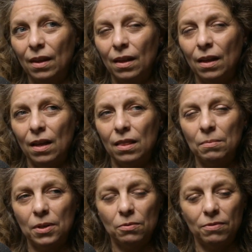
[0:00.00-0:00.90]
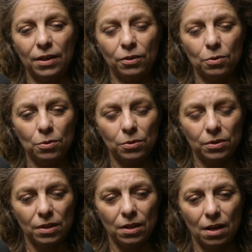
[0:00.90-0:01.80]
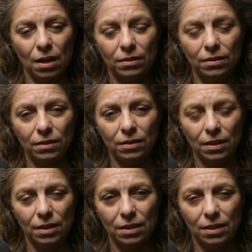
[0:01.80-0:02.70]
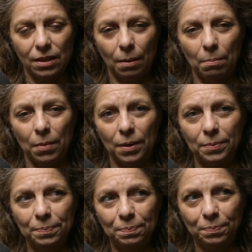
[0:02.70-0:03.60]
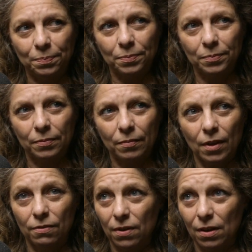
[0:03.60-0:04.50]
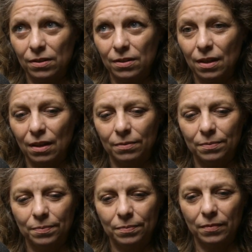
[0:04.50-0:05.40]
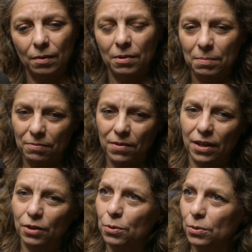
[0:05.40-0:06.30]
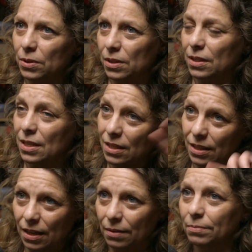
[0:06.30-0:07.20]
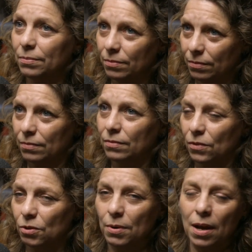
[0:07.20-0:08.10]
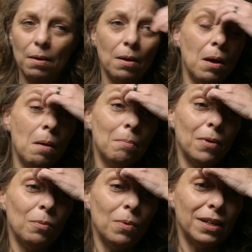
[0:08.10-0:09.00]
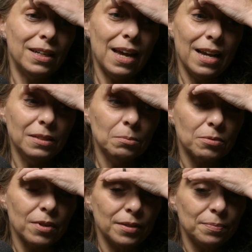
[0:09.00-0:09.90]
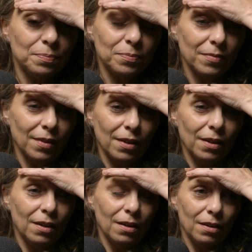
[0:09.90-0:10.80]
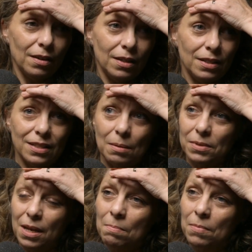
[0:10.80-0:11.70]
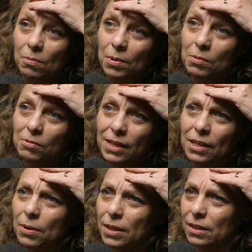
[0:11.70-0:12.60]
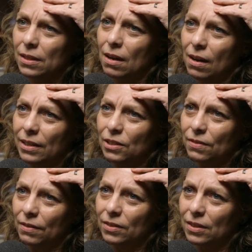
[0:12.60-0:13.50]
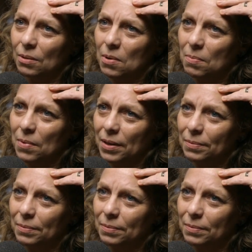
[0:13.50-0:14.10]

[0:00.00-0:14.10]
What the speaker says: And then we ran a course in London in December of last year. And we've been running courses this year throughout. But the one in Edinburgh in September, we were really quite at the height of everything, weren't we?